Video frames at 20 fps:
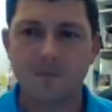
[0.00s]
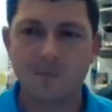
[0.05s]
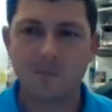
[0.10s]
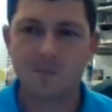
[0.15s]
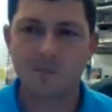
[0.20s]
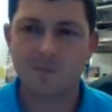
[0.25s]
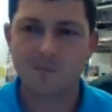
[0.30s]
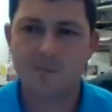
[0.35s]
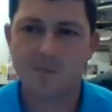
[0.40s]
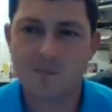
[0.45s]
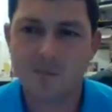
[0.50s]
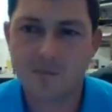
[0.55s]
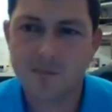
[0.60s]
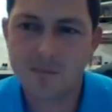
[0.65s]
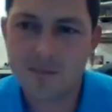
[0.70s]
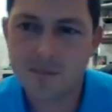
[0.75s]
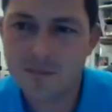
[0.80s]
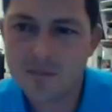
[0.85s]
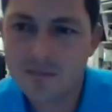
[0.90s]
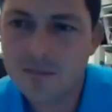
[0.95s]

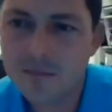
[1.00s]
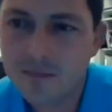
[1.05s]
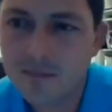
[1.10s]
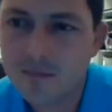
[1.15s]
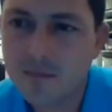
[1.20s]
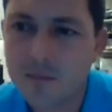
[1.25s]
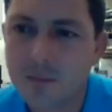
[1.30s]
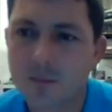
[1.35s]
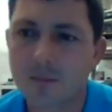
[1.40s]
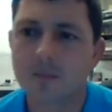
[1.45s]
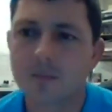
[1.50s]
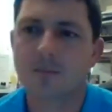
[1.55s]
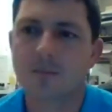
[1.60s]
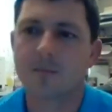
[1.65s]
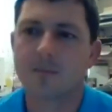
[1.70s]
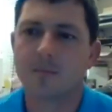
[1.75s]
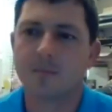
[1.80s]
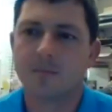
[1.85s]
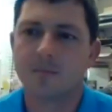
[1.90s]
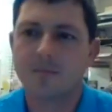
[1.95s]

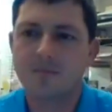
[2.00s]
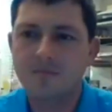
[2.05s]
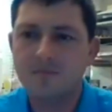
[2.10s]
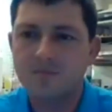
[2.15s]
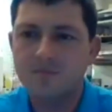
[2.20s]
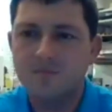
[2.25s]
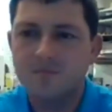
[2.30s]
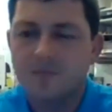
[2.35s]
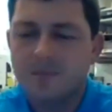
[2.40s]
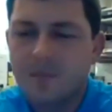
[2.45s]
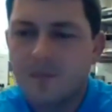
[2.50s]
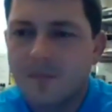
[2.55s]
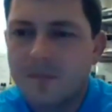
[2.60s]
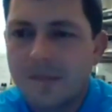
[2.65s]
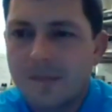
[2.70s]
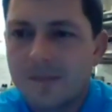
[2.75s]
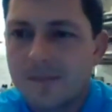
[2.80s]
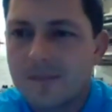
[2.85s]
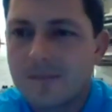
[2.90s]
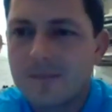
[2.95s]

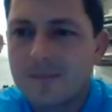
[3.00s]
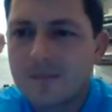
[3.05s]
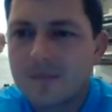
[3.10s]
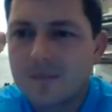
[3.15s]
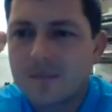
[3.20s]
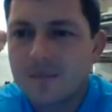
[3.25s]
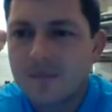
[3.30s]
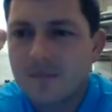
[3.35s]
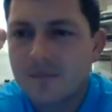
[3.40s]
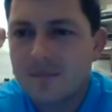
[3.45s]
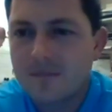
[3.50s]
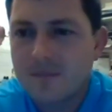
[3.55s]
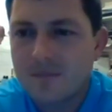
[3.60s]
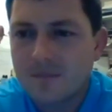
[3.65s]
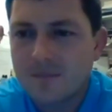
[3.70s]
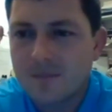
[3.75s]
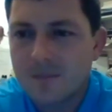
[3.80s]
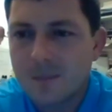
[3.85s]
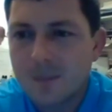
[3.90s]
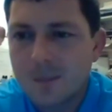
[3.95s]

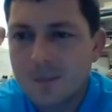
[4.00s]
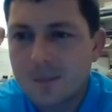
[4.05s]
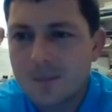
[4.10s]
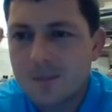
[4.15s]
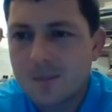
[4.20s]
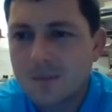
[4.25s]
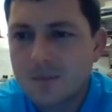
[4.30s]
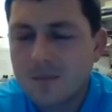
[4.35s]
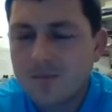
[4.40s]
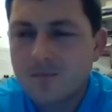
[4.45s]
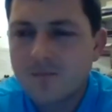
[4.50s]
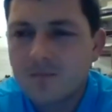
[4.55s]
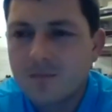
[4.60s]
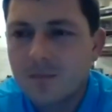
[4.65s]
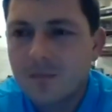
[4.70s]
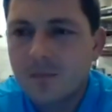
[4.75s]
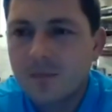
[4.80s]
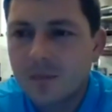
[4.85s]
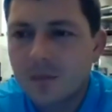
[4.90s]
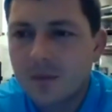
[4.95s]

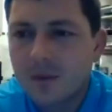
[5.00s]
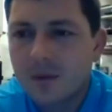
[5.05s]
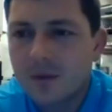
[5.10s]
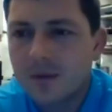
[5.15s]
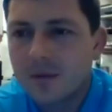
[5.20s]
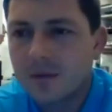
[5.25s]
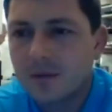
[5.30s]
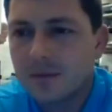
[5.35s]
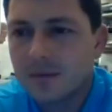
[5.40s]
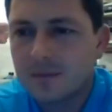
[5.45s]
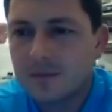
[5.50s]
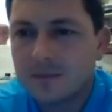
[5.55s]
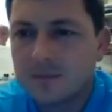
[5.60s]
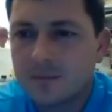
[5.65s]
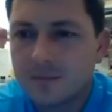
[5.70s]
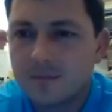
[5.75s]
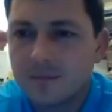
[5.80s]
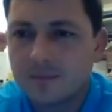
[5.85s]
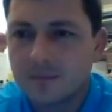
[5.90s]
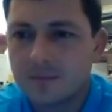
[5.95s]

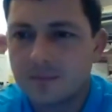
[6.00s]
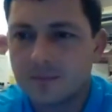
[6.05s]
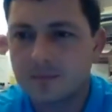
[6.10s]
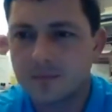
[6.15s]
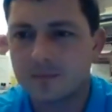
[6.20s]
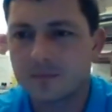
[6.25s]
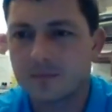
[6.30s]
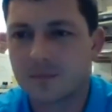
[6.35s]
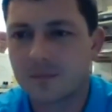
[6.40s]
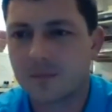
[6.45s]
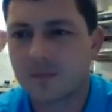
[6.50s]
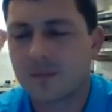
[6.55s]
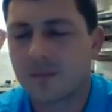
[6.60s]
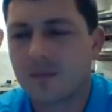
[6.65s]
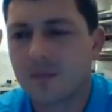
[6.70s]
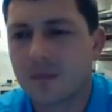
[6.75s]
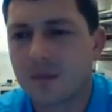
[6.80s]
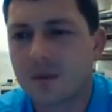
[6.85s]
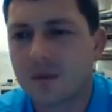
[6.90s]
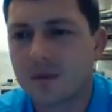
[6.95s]

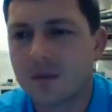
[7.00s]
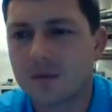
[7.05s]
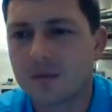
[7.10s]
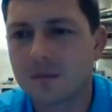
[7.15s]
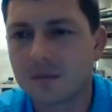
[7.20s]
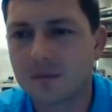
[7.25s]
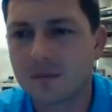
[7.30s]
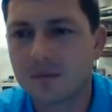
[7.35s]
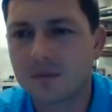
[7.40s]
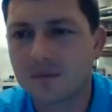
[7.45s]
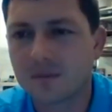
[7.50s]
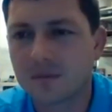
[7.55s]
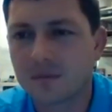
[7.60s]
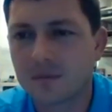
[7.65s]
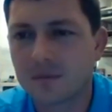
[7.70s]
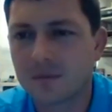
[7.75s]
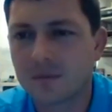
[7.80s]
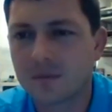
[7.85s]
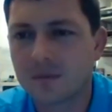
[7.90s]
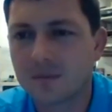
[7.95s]
No words are spoken by the person on screen.